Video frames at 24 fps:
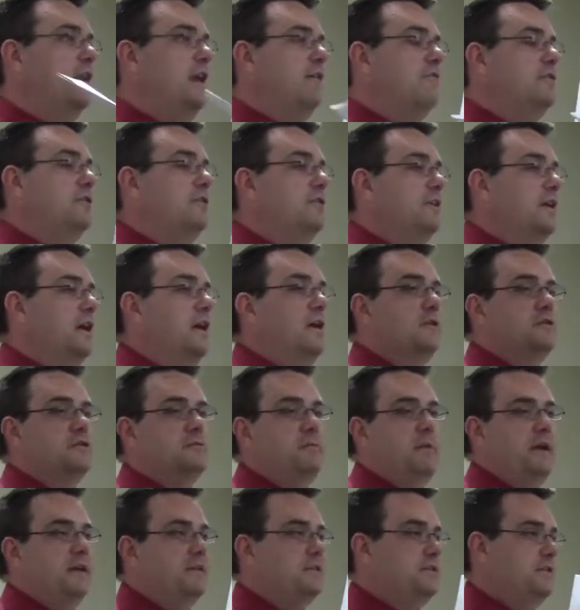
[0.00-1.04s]
everything
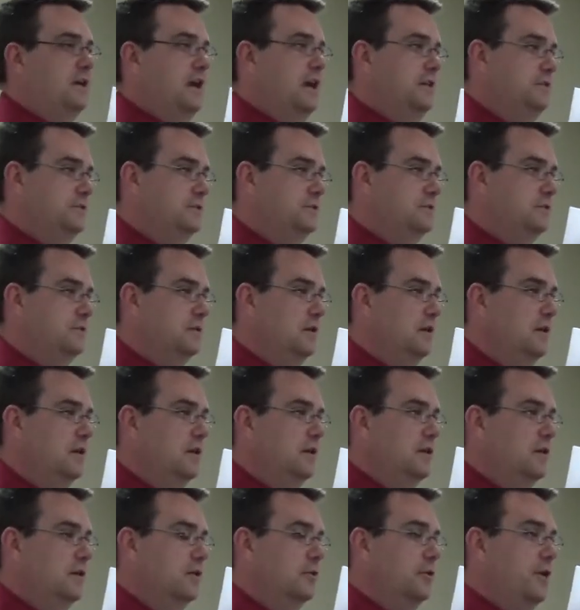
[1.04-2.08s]
else makes sense?
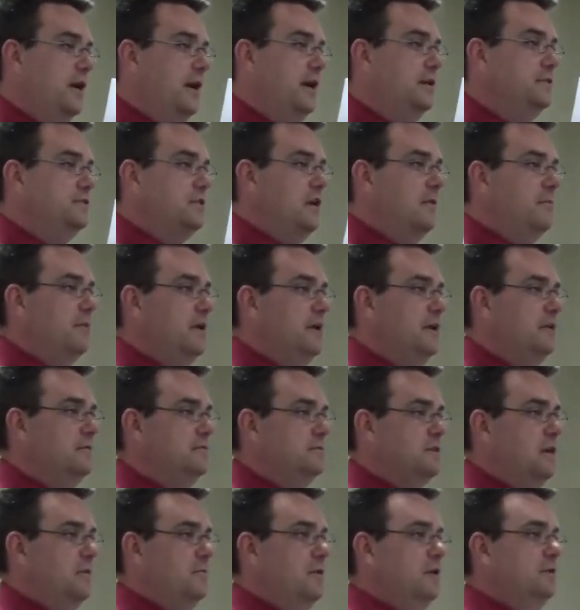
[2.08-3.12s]
Okay, is everybody,
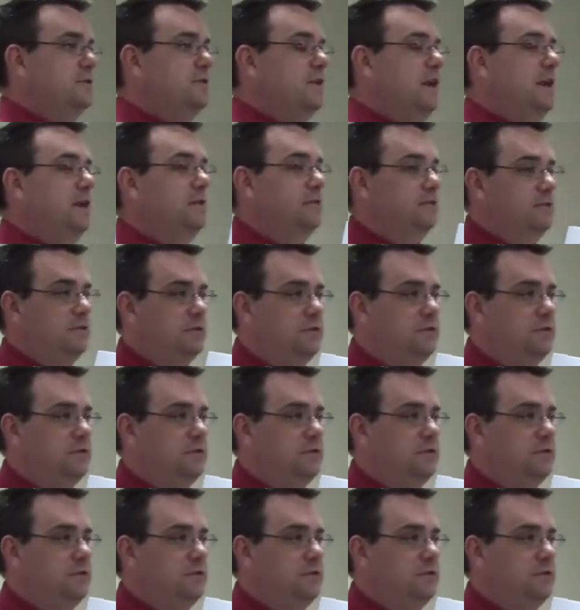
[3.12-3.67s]
is everybody say,